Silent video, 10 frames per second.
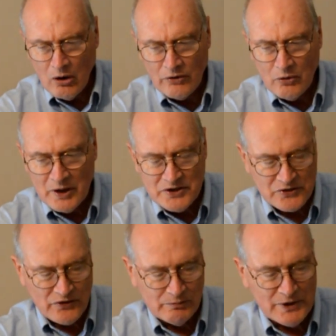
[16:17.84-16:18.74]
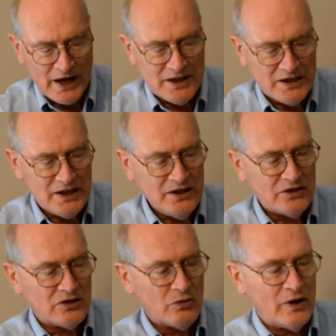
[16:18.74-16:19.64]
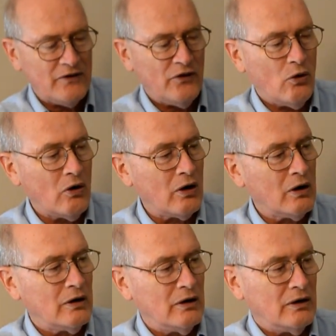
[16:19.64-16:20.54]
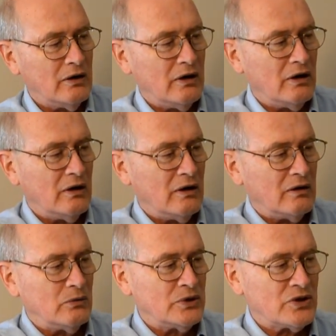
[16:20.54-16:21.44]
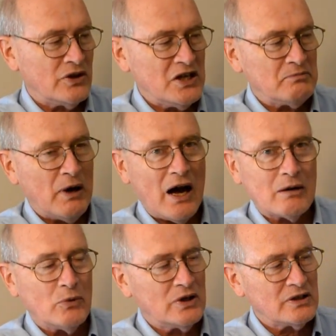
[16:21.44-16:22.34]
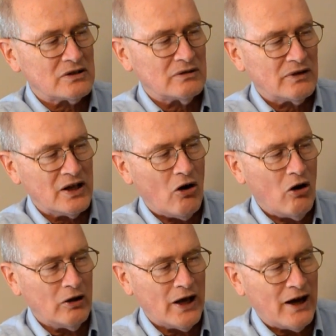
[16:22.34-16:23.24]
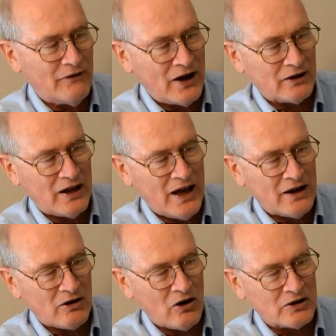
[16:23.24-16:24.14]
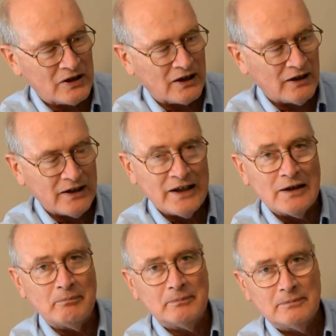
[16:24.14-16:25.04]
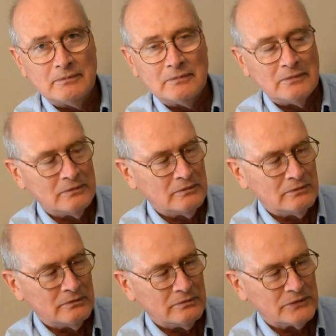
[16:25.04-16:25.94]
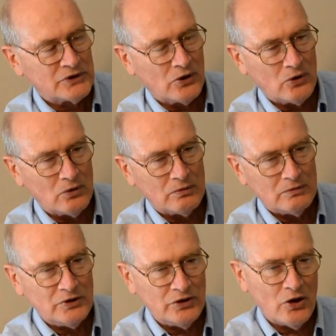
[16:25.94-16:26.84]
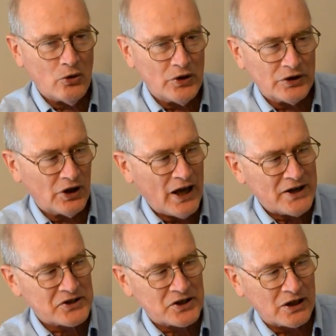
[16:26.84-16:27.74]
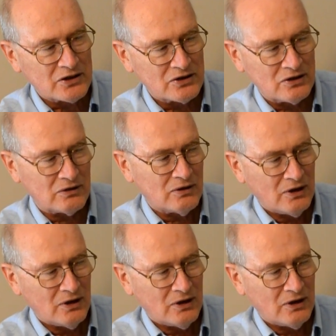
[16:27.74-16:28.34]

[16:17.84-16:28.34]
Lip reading: of the ones from 19 to 24, which are these bottom ones, they all have Antarctica in them. So you know that the last 6, you